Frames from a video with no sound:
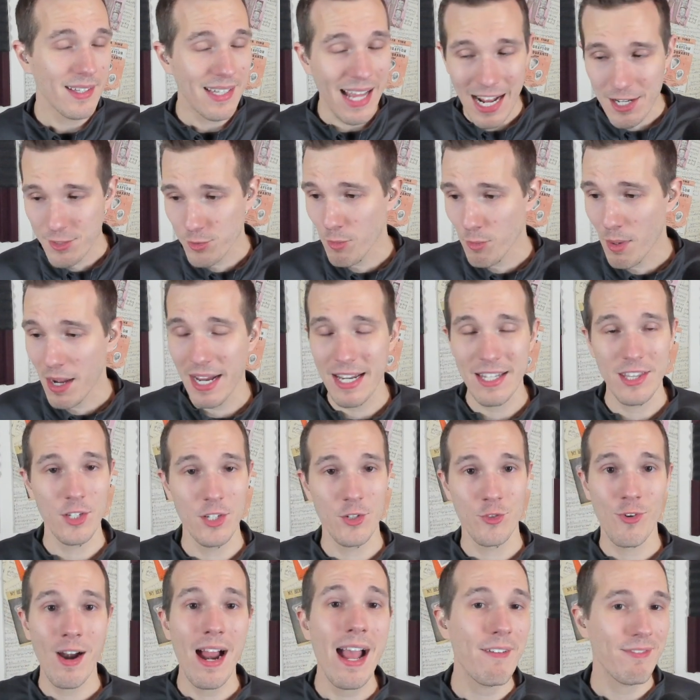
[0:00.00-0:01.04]
That's why
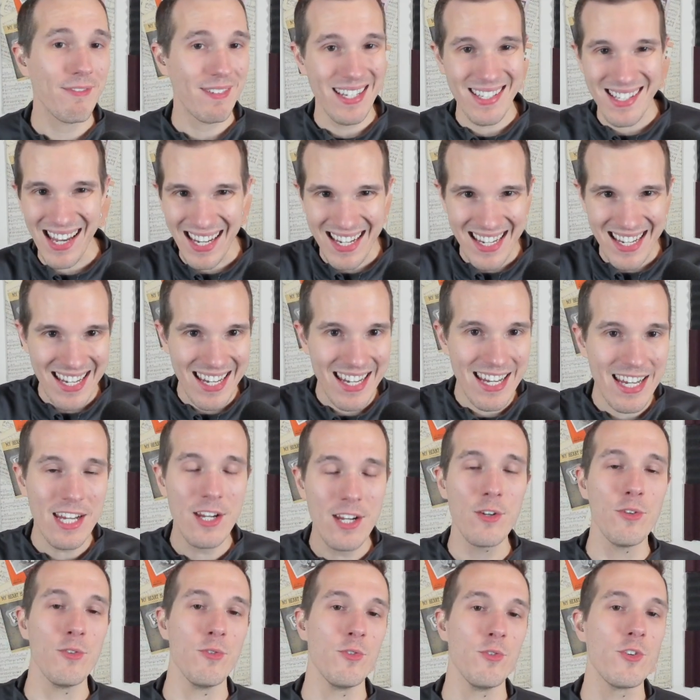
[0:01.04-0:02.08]
the draft is a
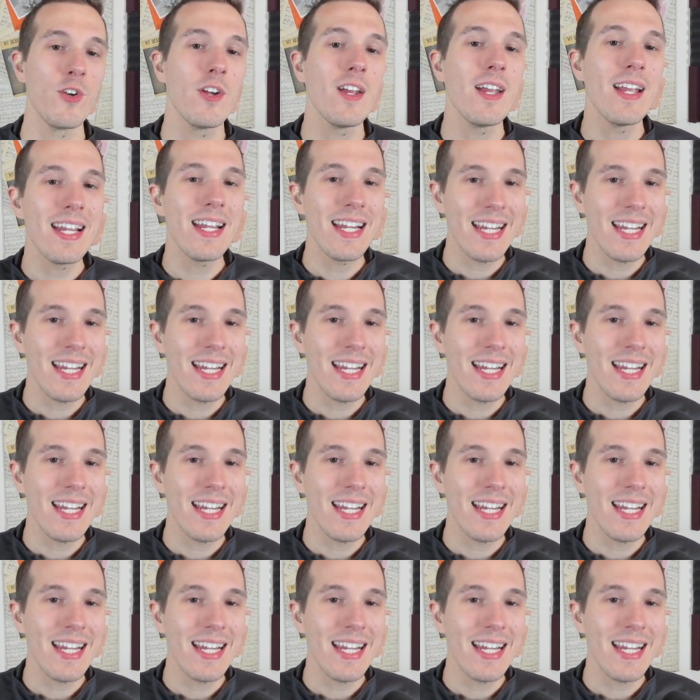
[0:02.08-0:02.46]
huge,